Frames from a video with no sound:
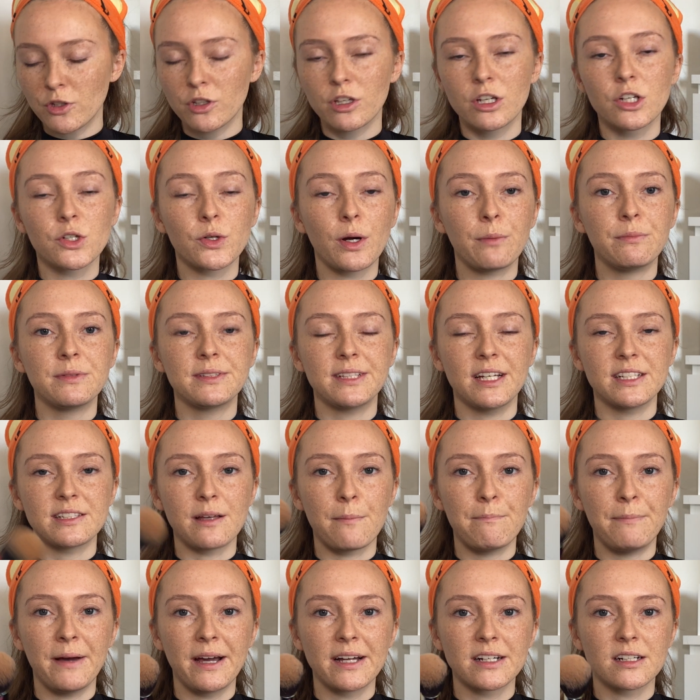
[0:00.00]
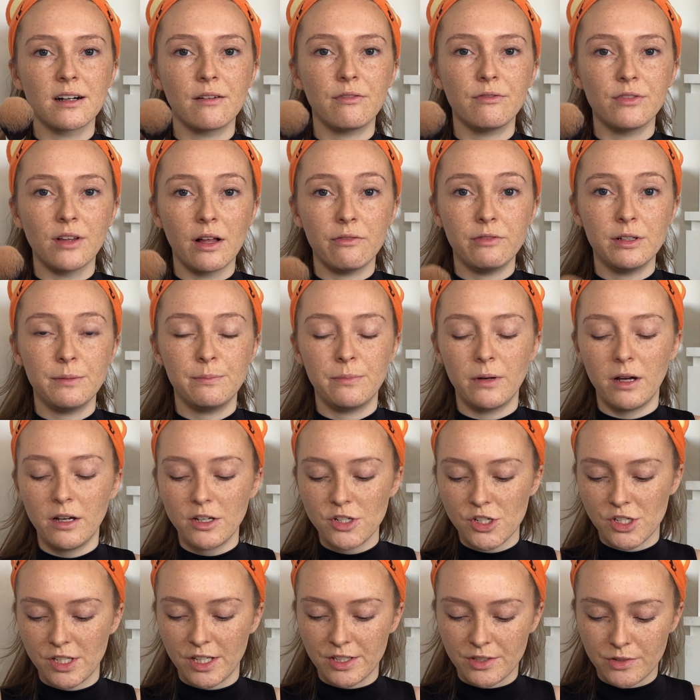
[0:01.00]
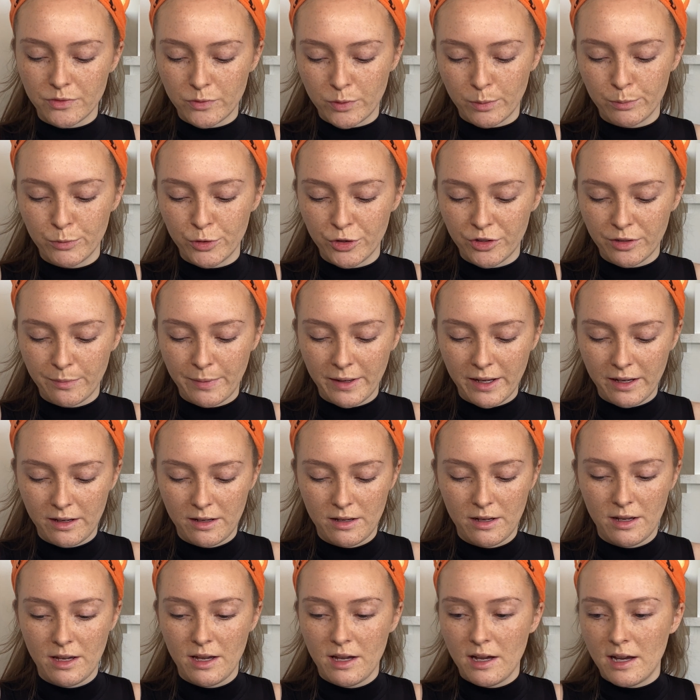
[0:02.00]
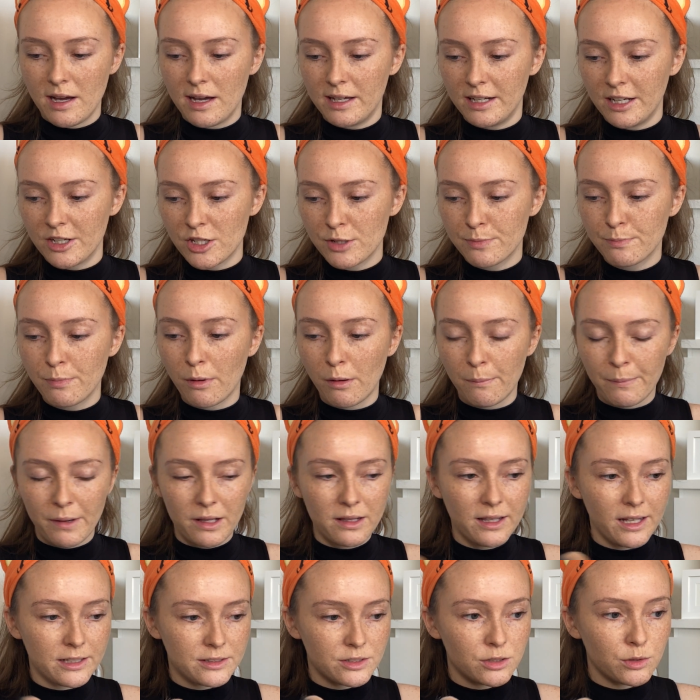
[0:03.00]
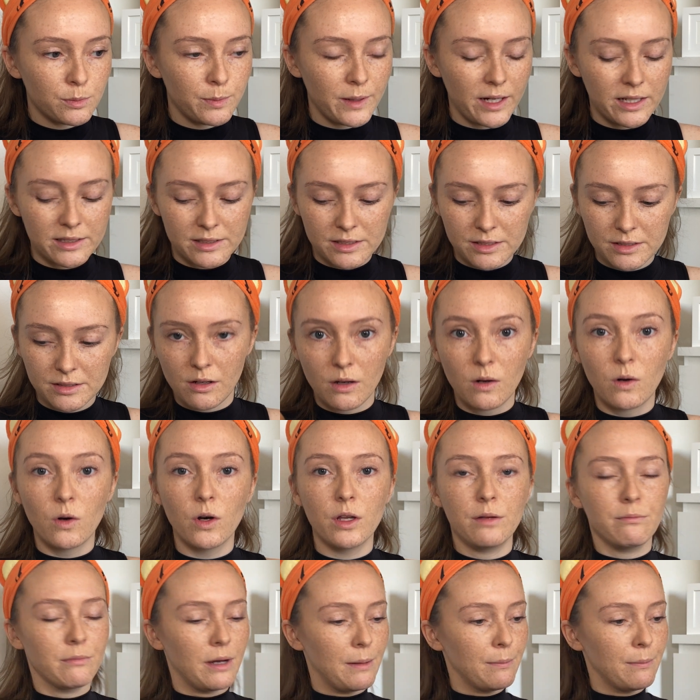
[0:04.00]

going to go in with this big fluffy brush. This is from Beauty Bay, and I just pop a little bit on my